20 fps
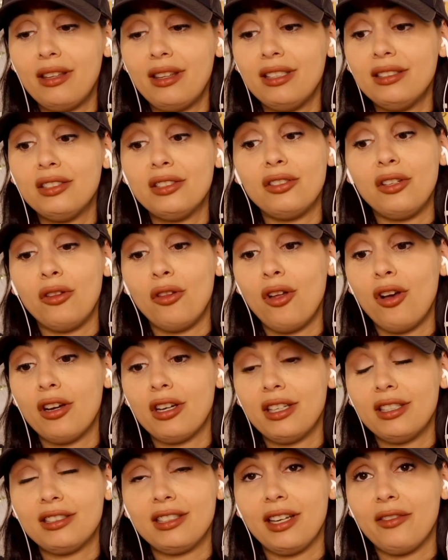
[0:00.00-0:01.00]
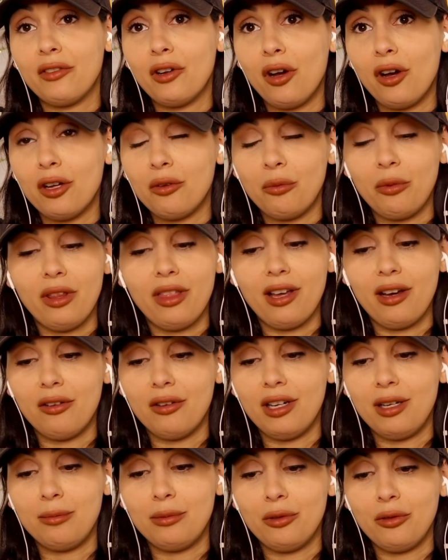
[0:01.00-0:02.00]
This is the longest I've gone
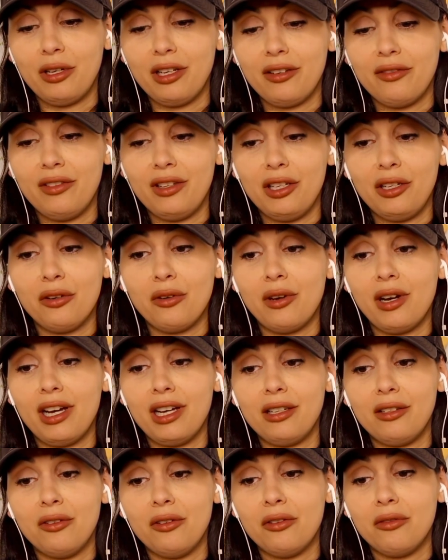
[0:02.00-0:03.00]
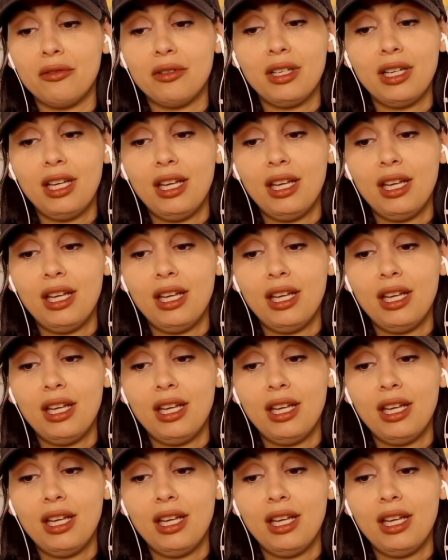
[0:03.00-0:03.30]
without uploading a video, I know.